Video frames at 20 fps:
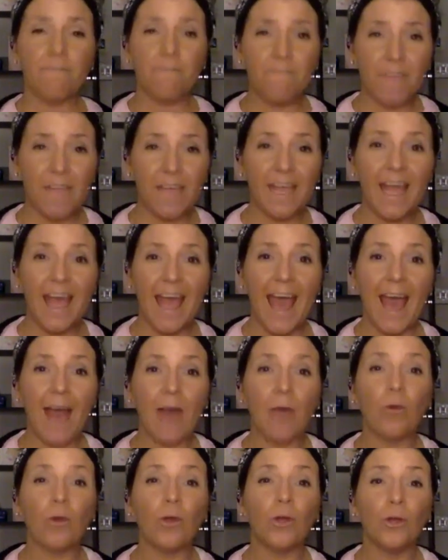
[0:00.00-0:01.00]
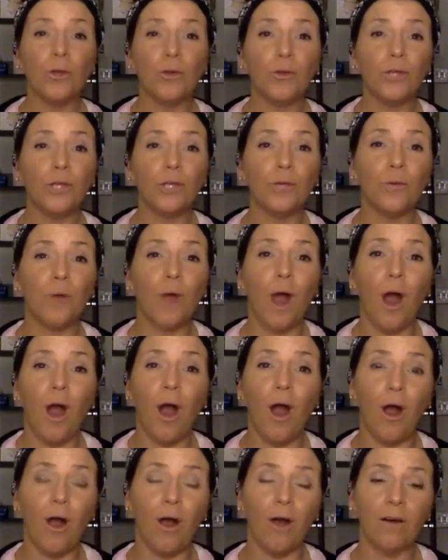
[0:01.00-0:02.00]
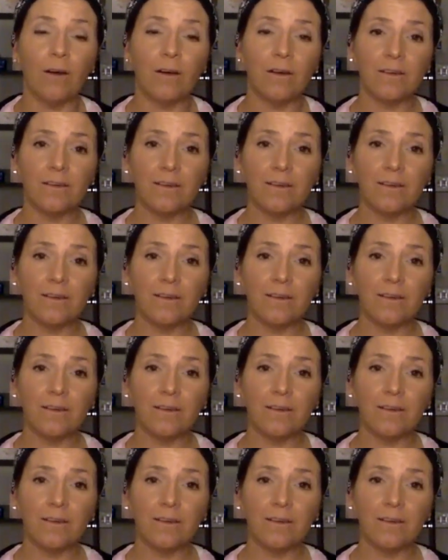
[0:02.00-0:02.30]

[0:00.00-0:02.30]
Figure out who you are.